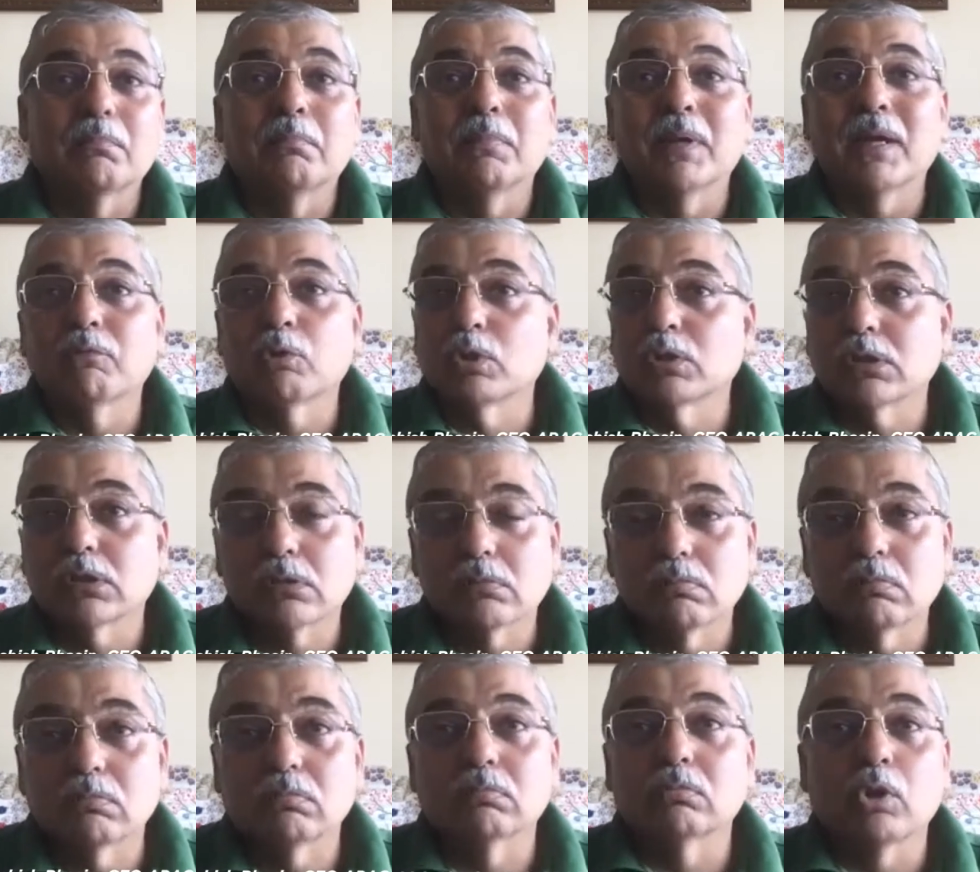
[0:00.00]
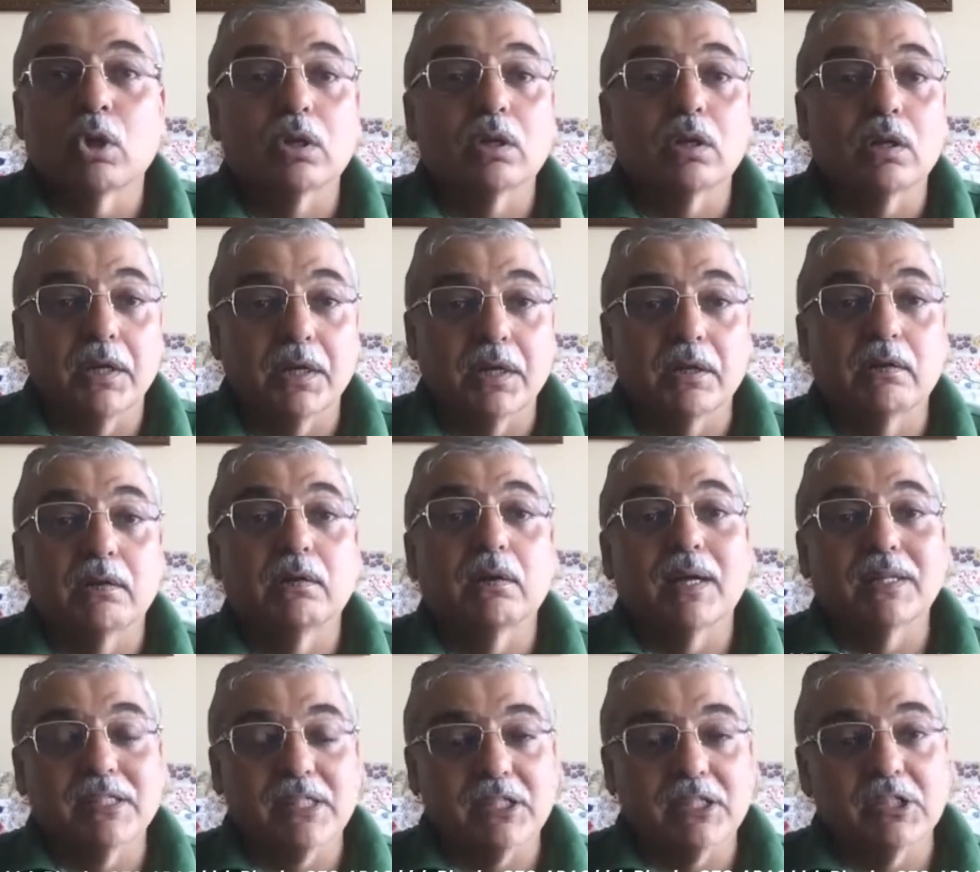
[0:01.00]
May was not great
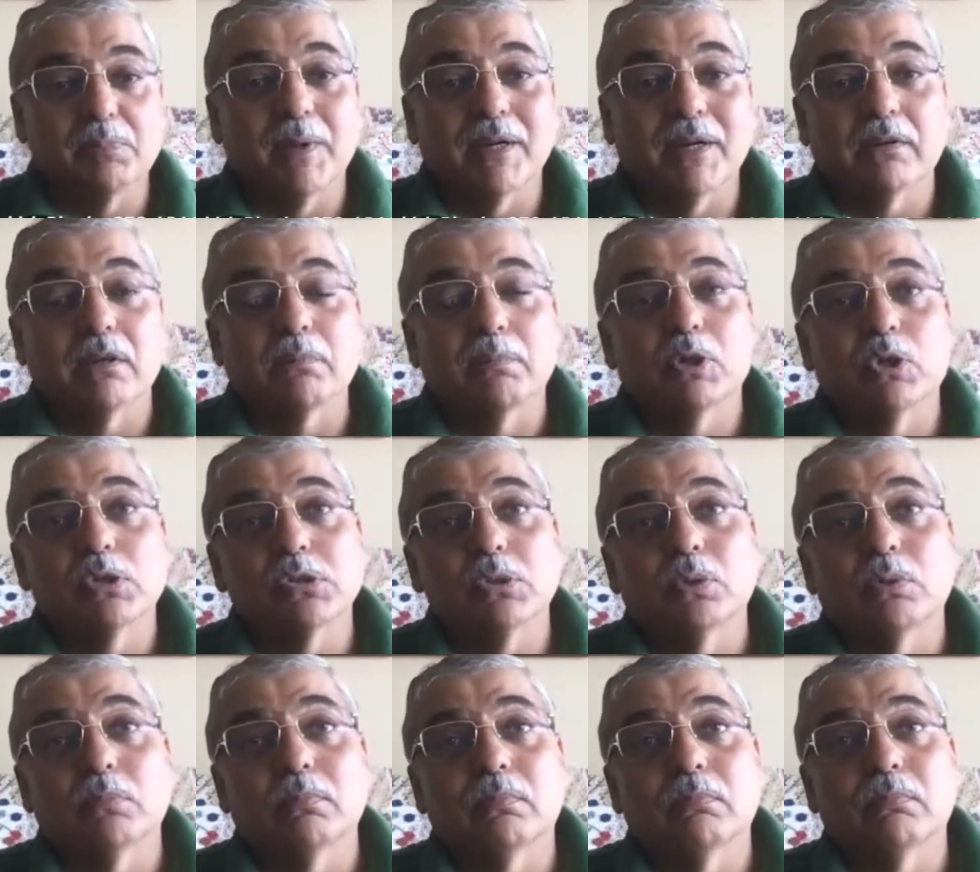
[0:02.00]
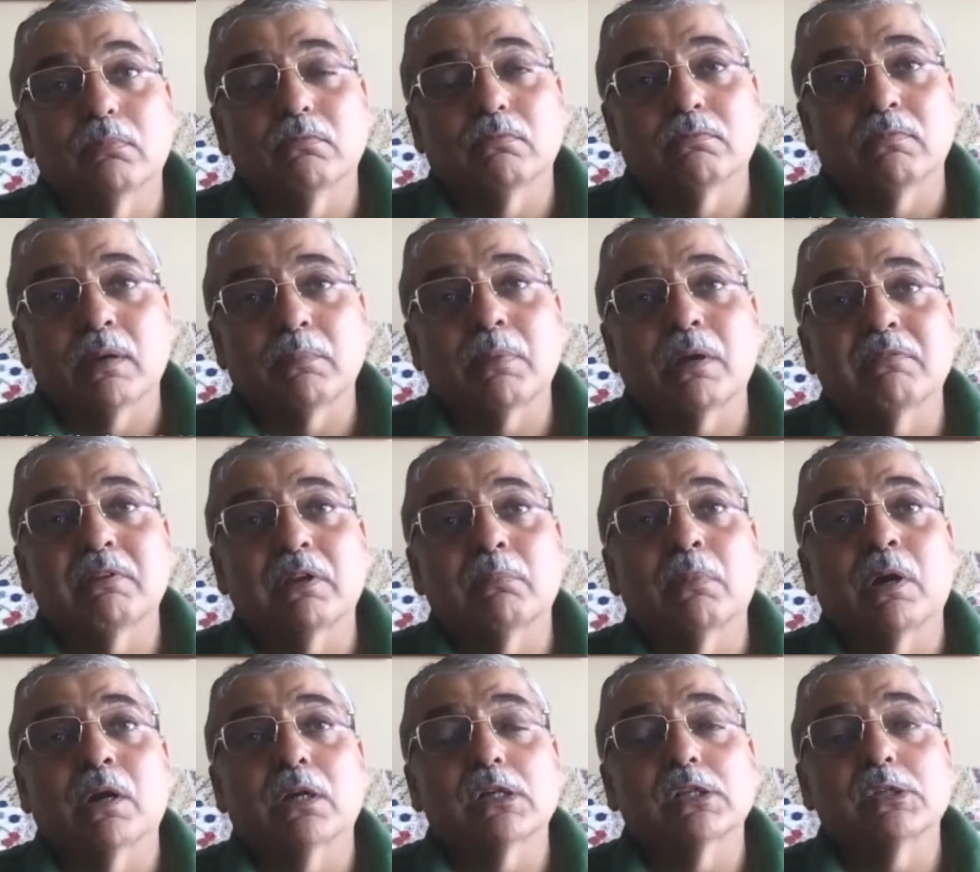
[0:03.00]
as expected, because, one by one
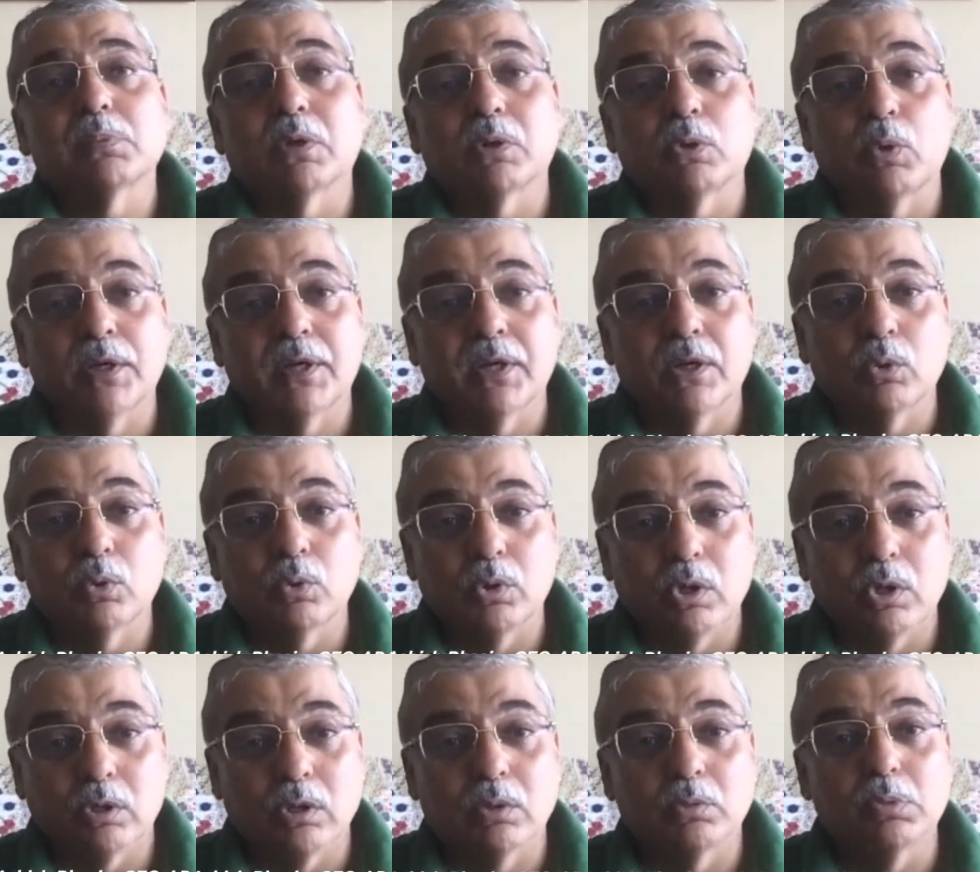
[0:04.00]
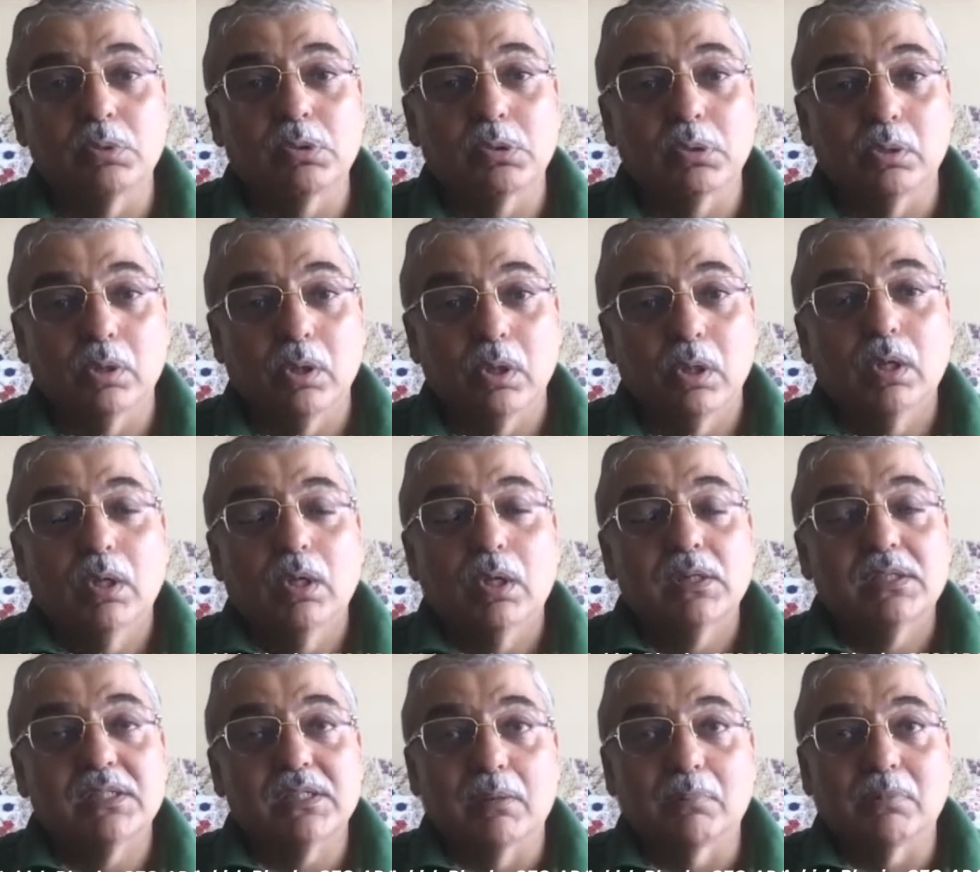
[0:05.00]
markets were going into lockdown. So
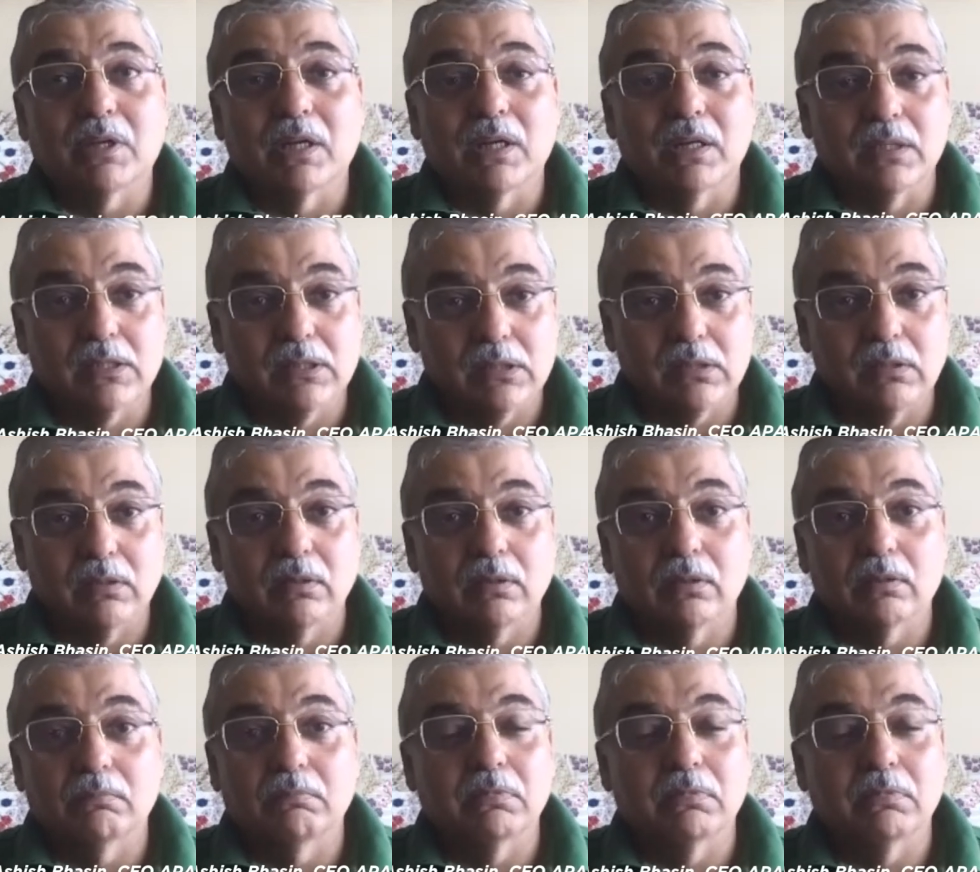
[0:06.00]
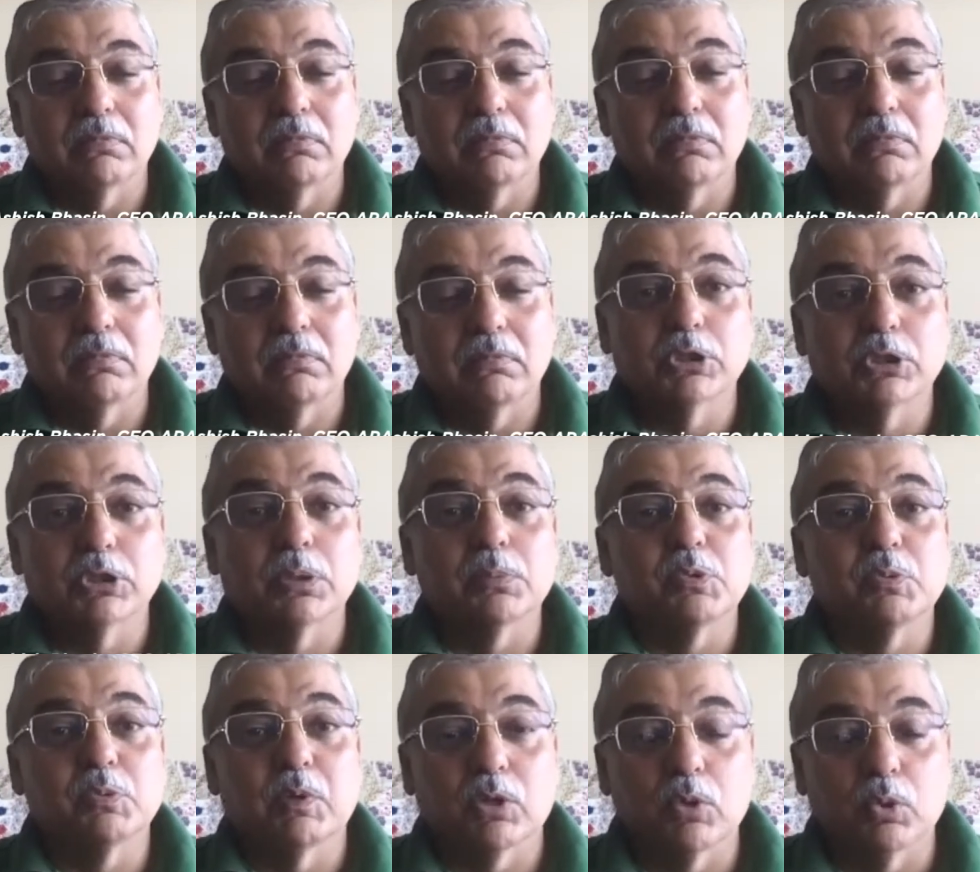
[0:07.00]
some clients, their
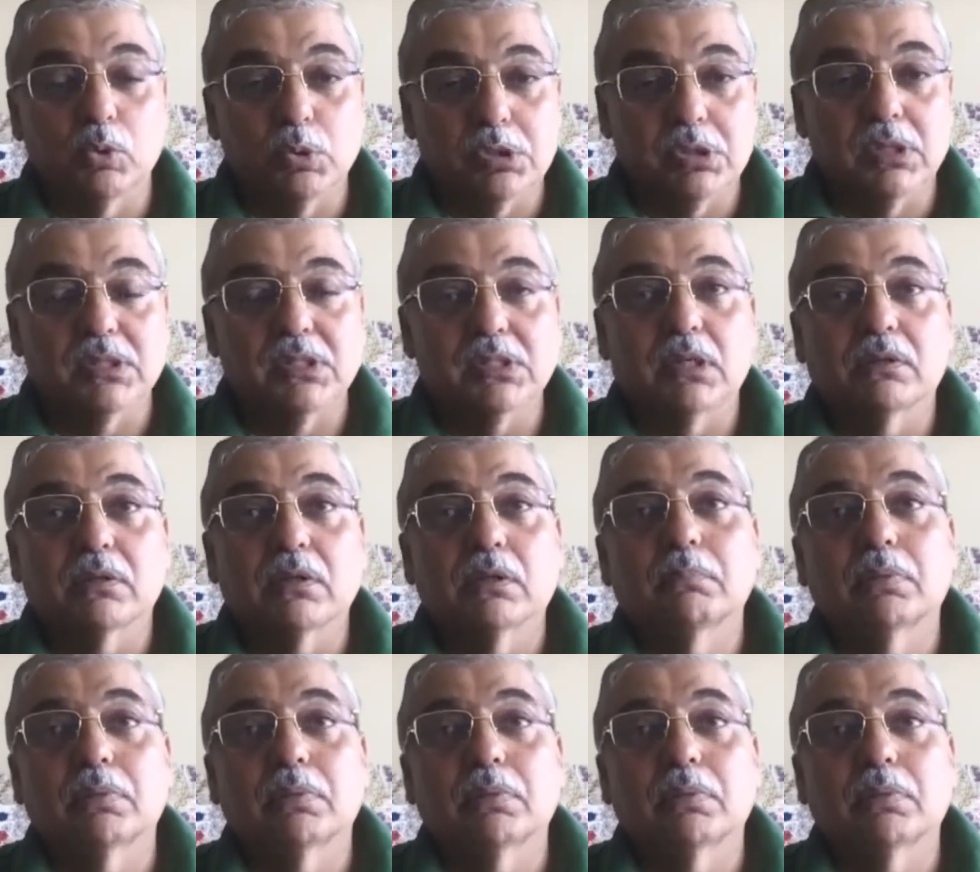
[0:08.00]
dealerships were closed, etc.